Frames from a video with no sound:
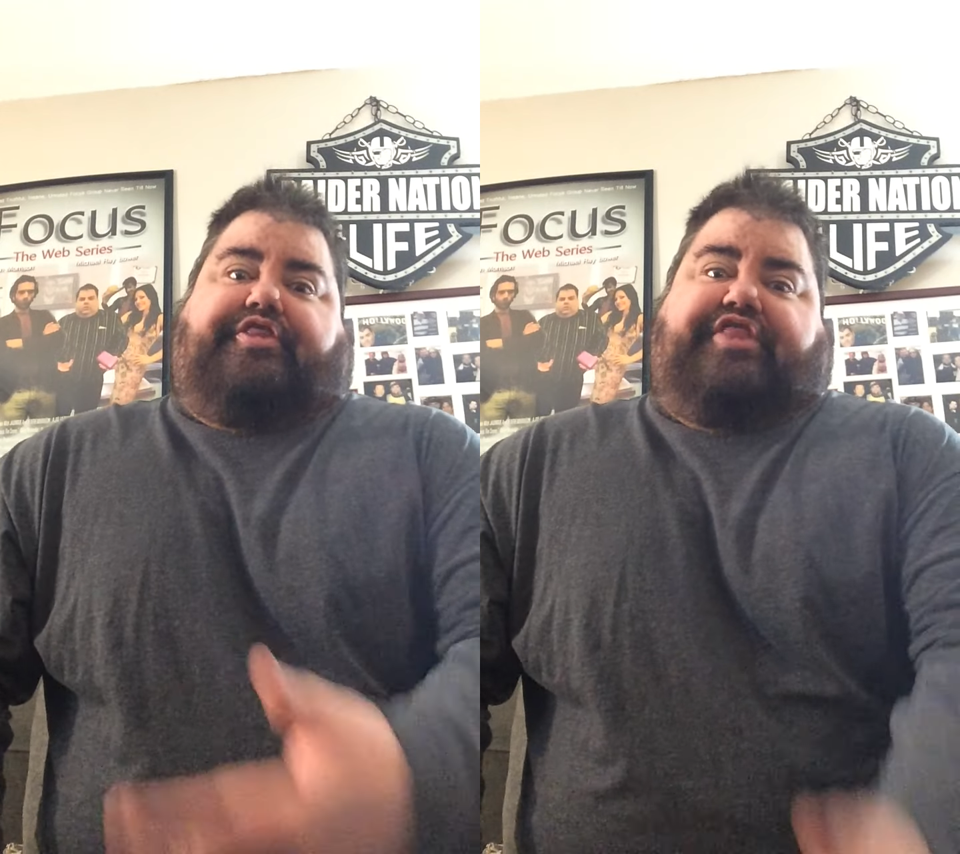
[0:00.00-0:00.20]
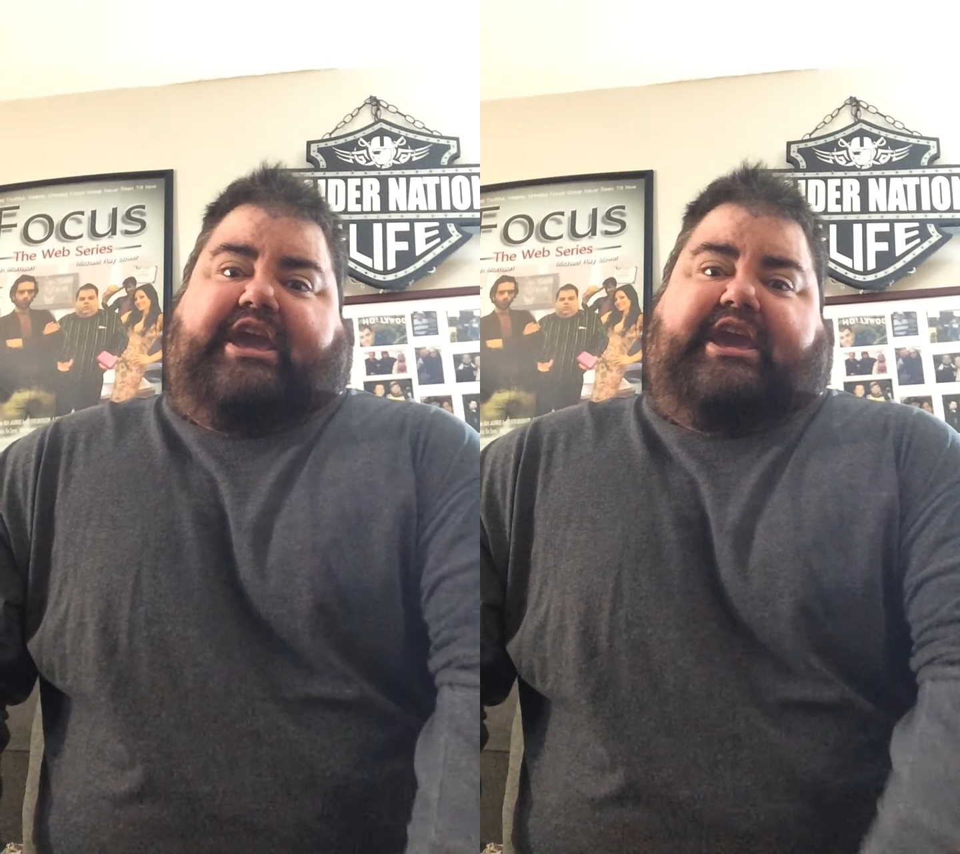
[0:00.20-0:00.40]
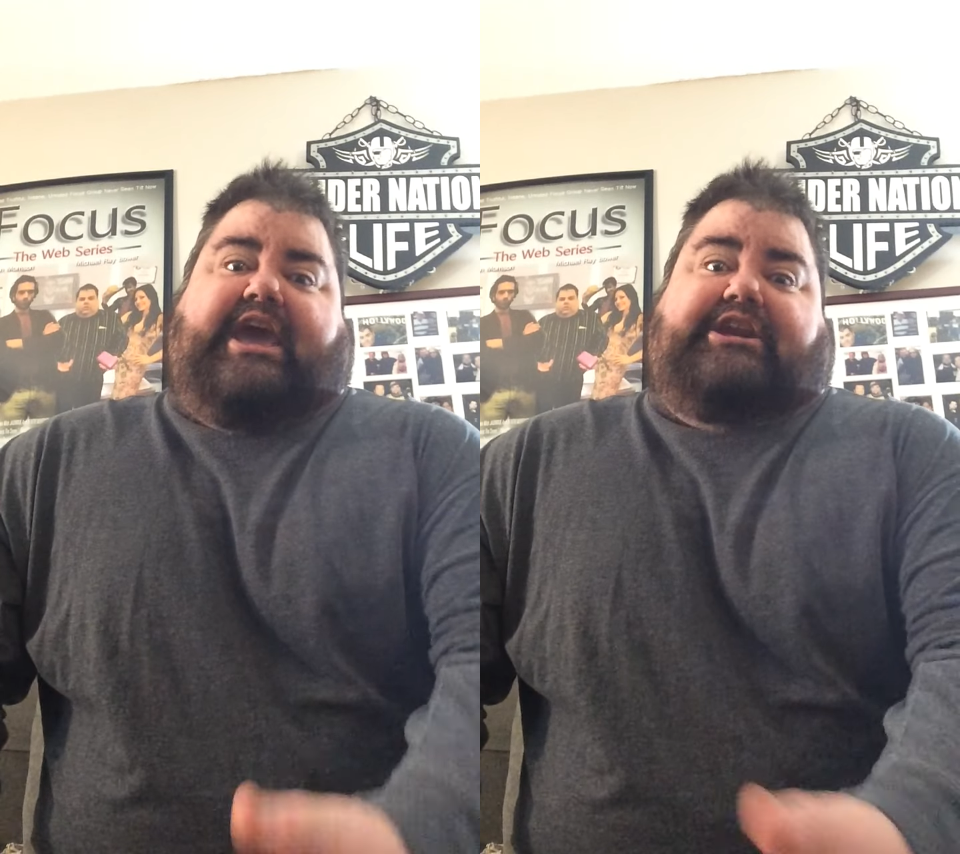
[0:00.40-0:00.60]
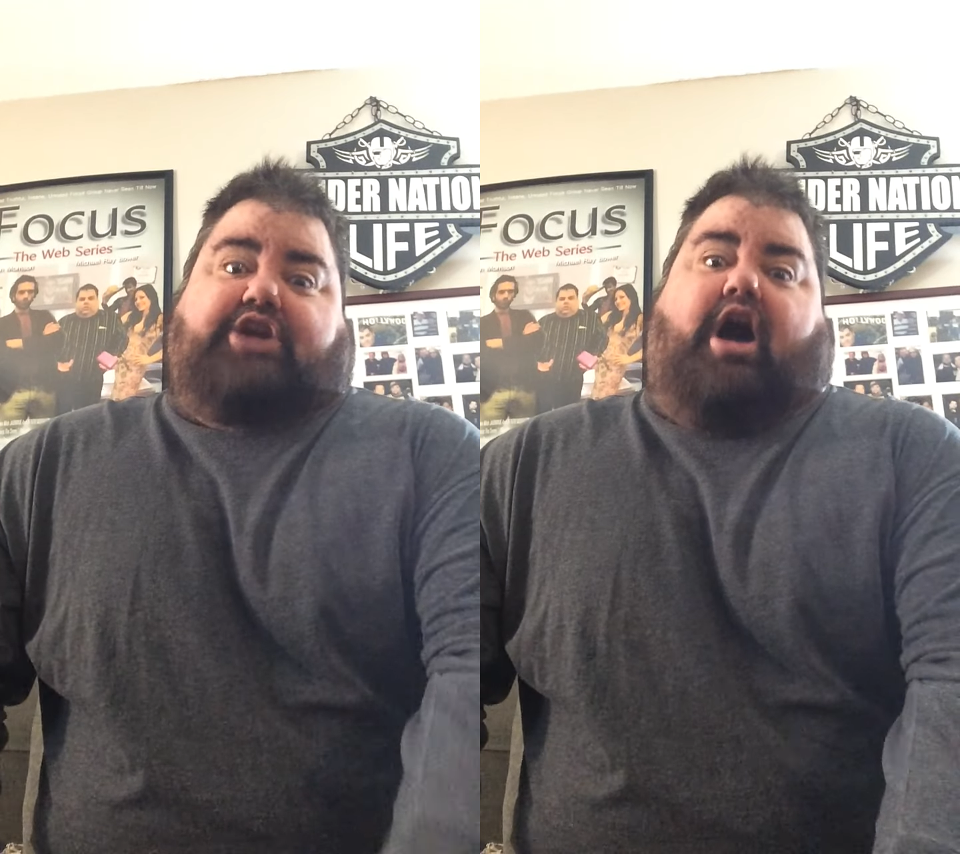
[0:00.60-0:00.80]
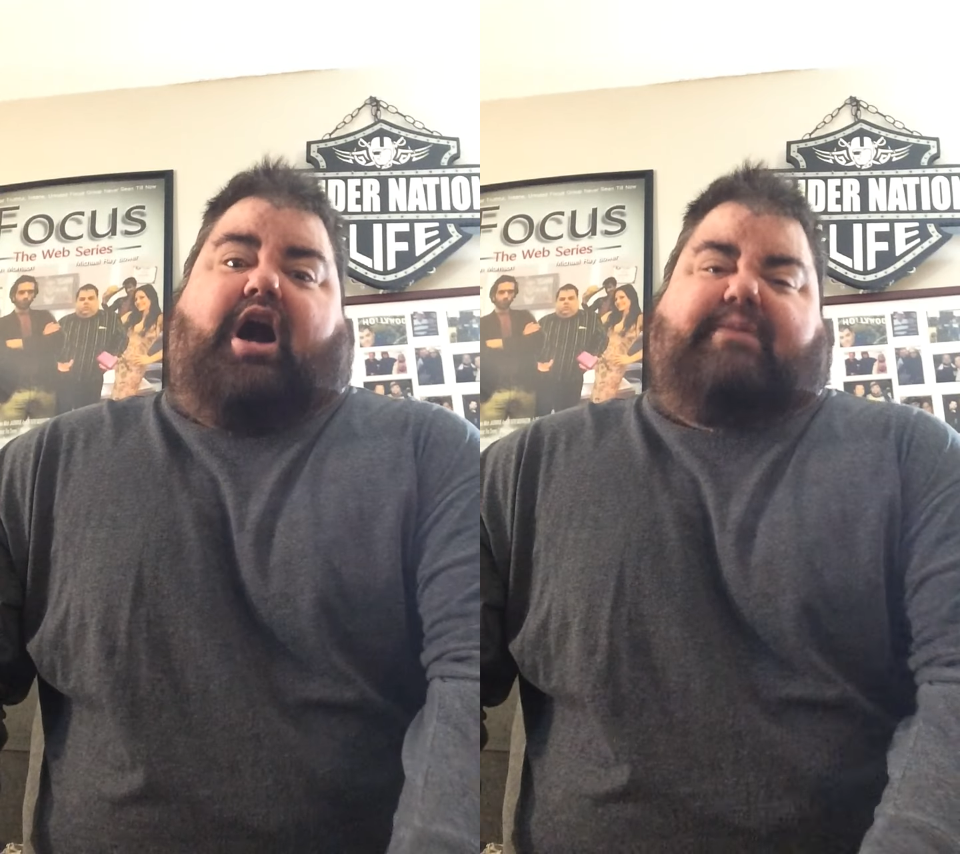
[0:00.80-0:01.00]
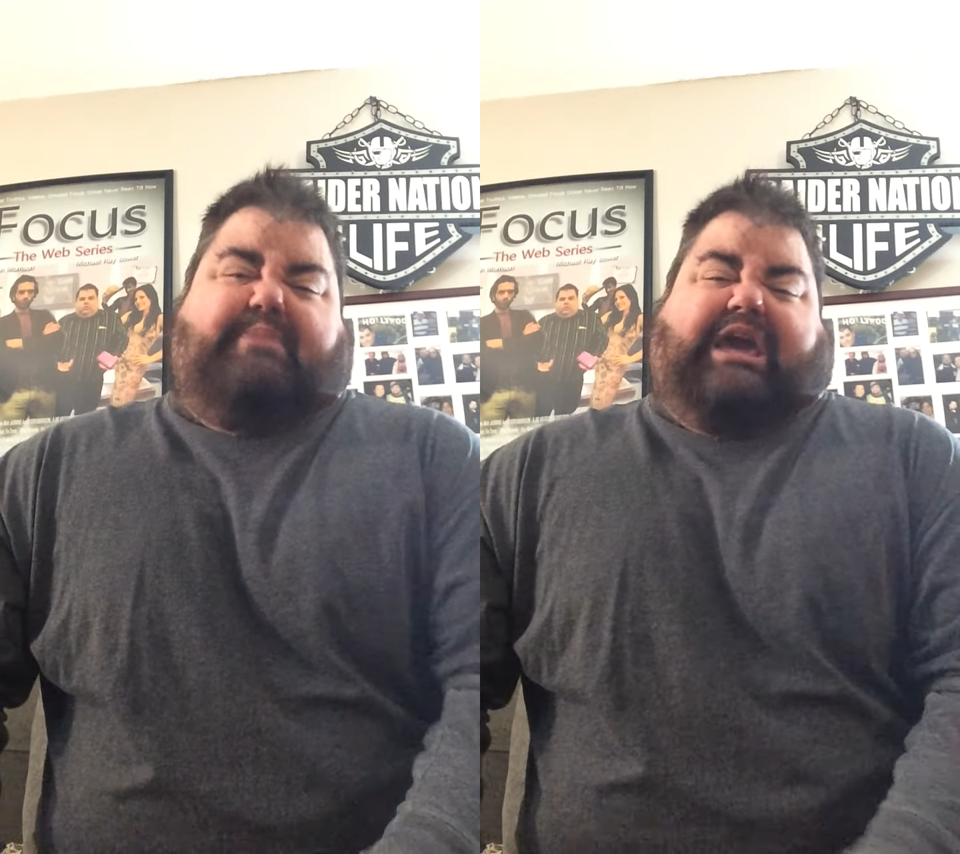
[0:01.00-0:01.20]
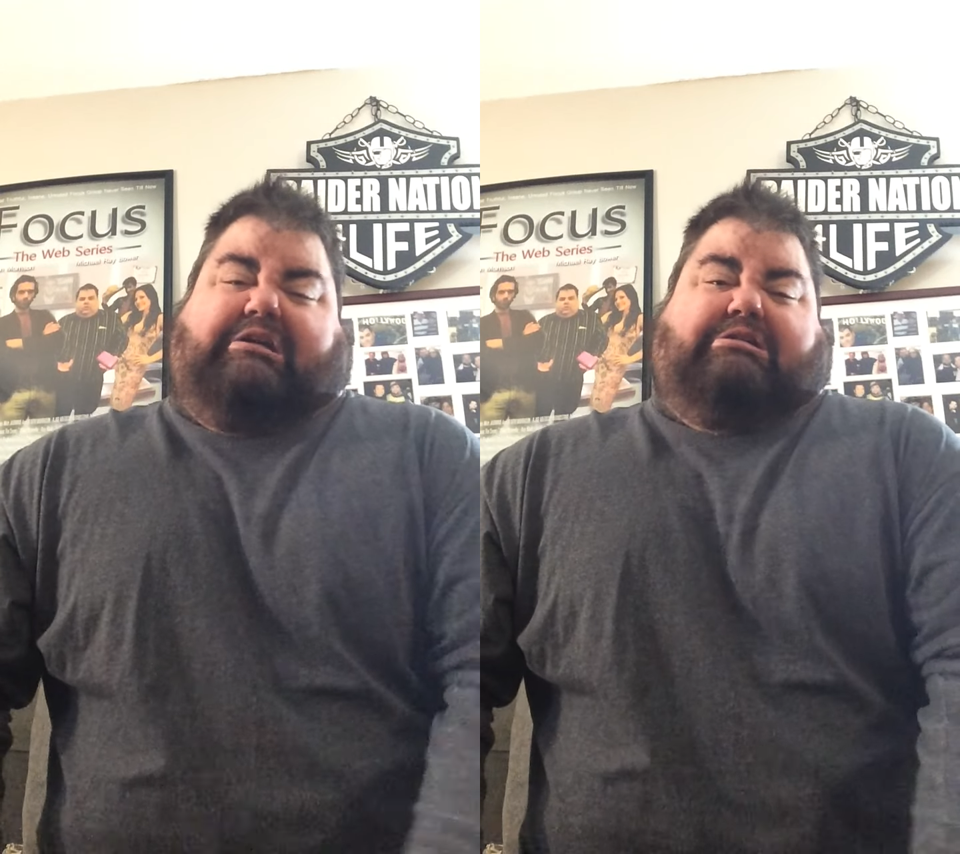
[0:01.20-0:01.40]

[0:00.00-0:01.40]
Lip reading: think and talk and be like,